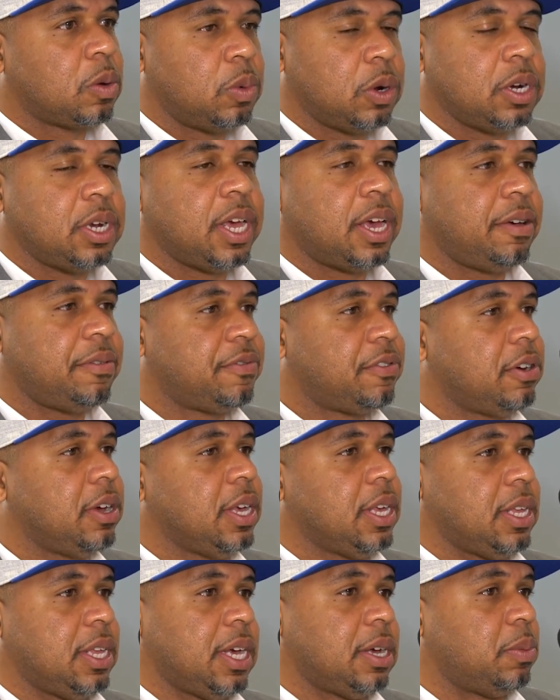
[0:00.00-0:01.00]
We're debt free.
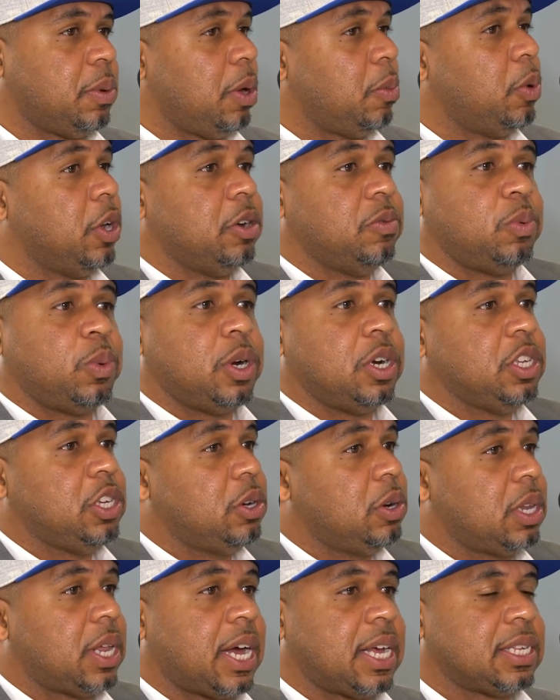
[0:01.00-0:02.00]
And we're
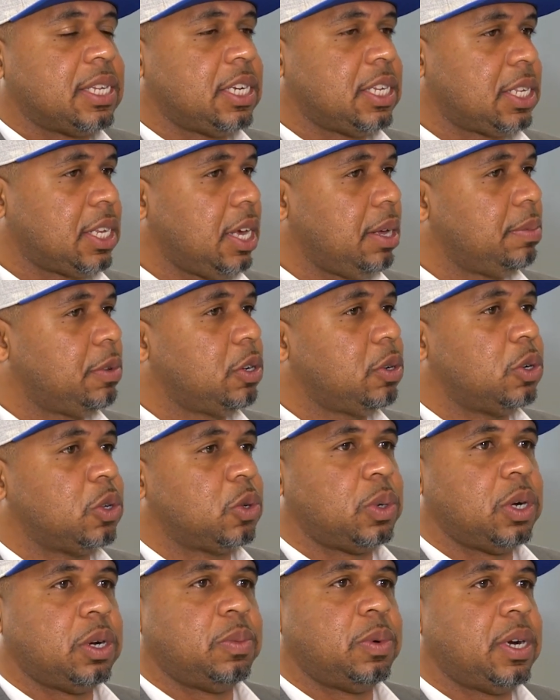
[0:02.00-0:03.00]
utilizing the same tools.
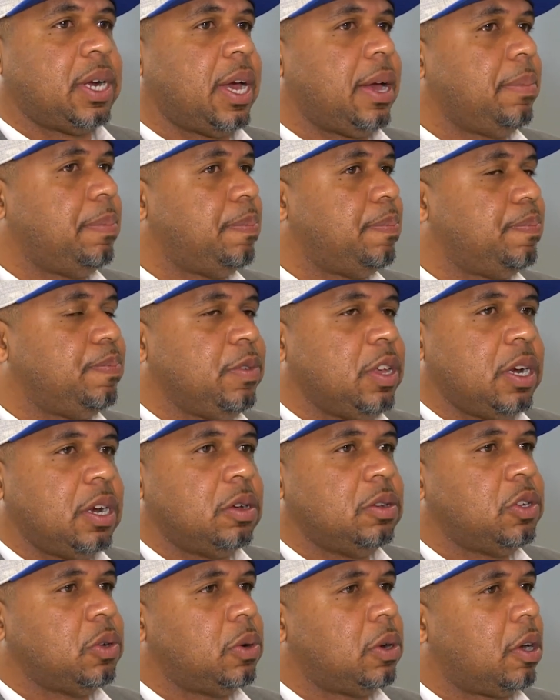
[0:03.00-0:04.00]
We're not, you know,
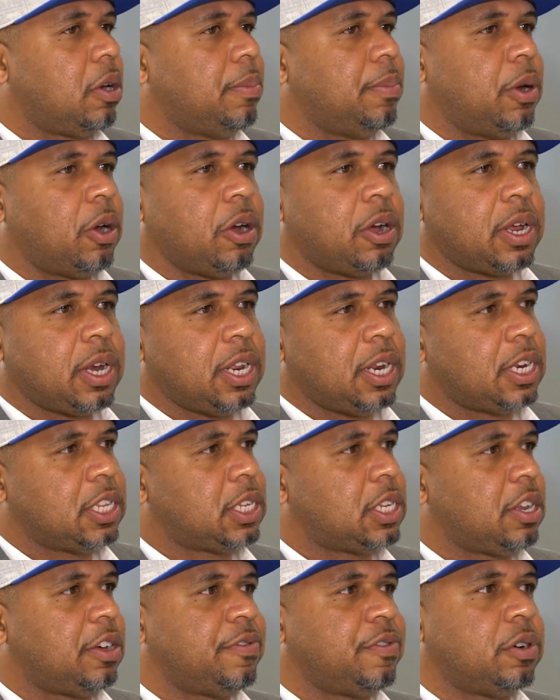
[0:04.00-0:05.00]
doing our marketing and
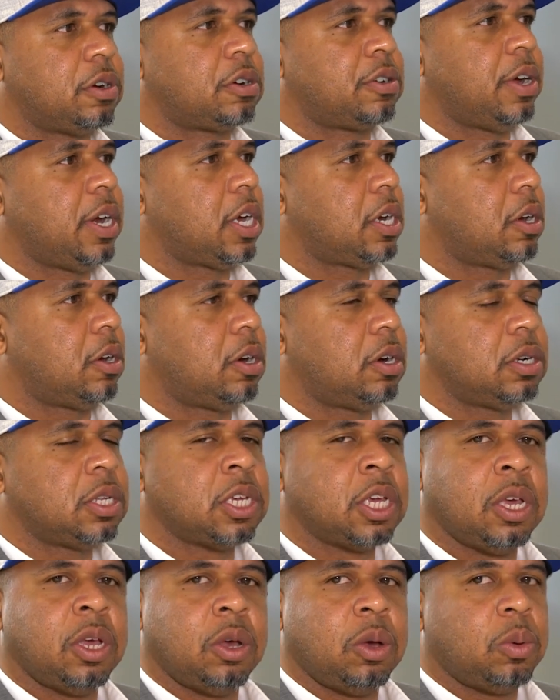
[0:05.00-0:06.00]
stuff on credit cards.
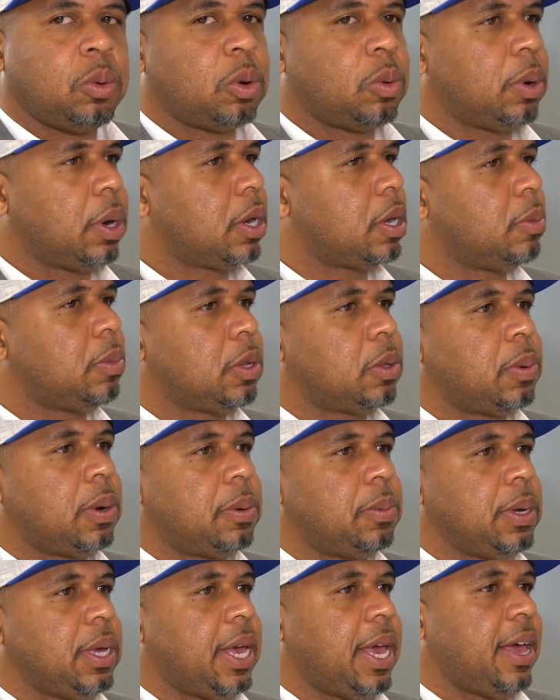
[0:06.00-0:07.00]
We're working with what
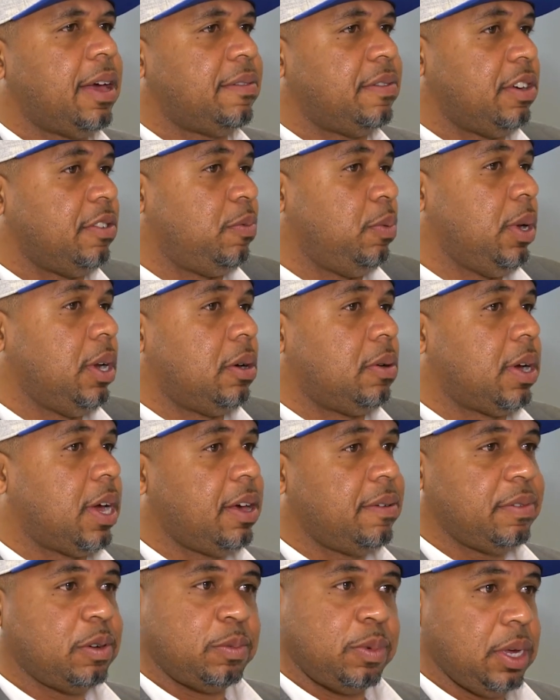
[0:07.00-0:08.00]
we have, and if we don't
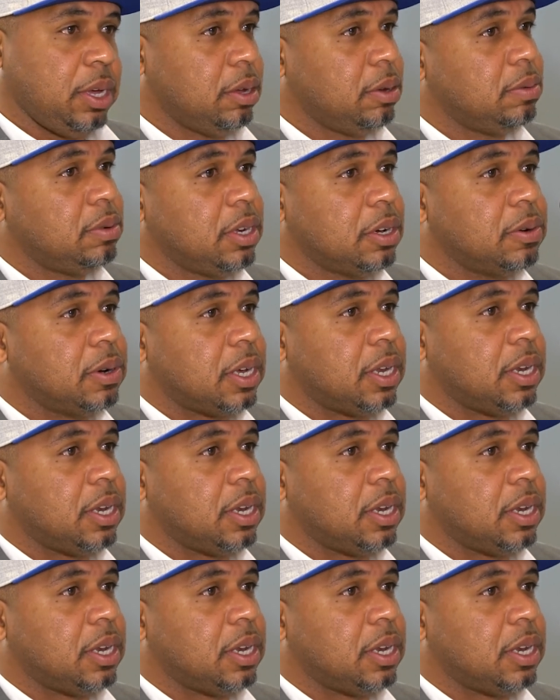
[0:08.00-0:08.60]
have it, we don't do it.